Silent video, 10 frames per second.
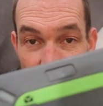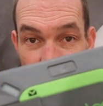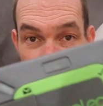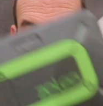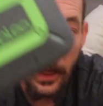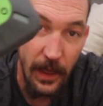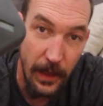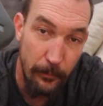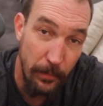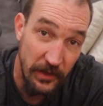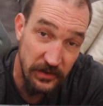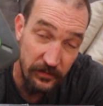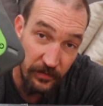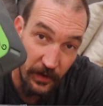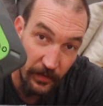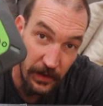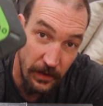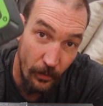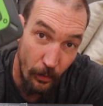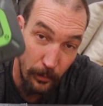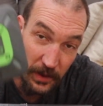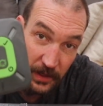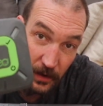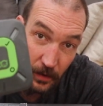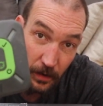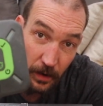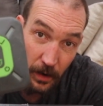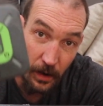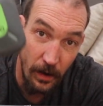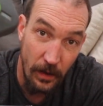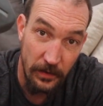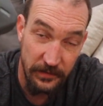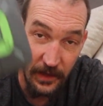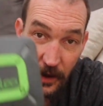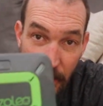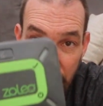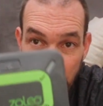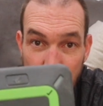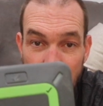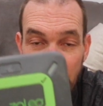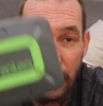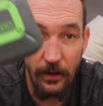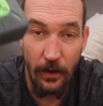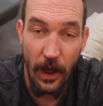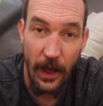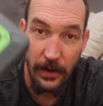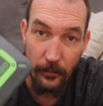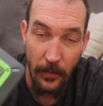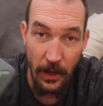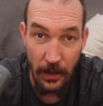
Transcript: at a budget friendly or beginner satellite communicator item.